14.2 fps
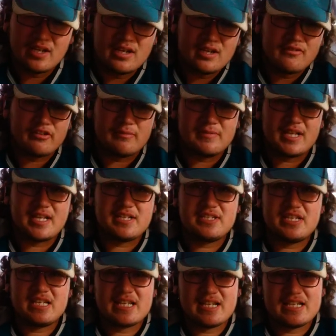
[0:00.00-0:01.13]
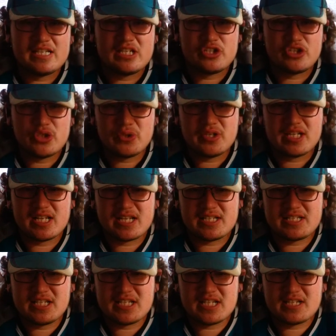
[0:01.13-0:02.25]
from 1992 to
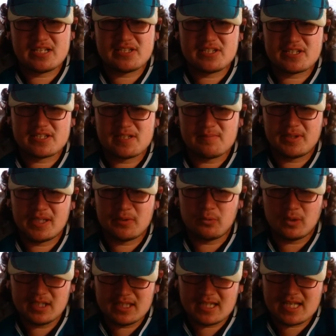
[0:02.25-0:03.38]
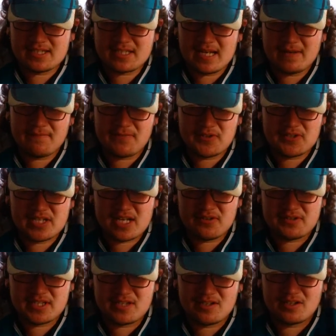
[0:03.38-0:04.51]
1996, and played one last game for San
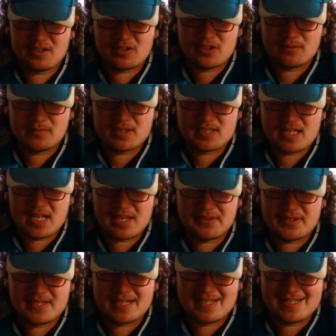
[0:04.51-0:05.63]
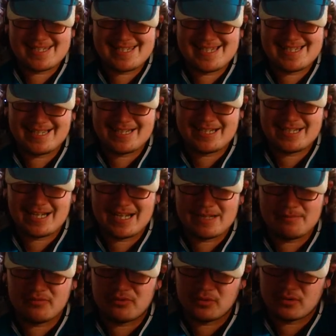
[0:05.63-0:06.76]
Jose on October 10th in
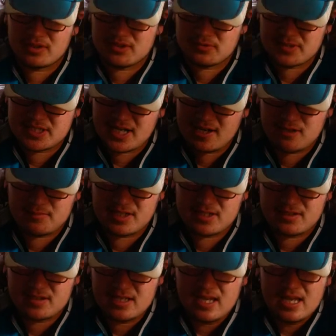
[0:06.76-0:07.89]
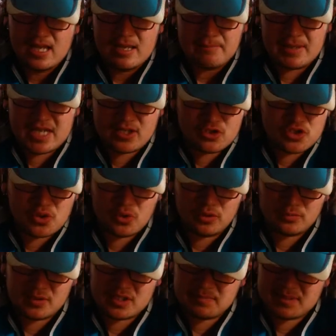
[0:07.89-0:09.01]
1999 before his retirement. Baker scored
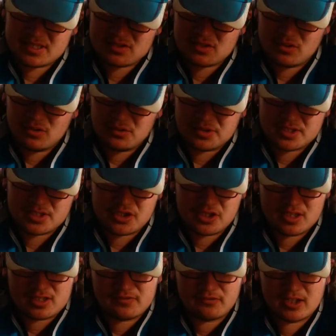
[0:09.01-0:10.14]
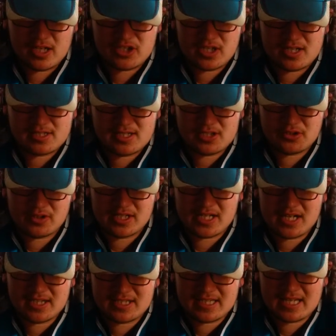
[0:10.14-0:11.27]
one of the biggest goals in Sharks franchise history,
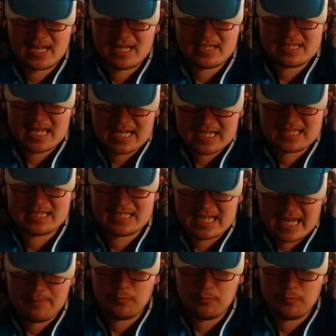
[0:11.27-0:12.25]
netting the game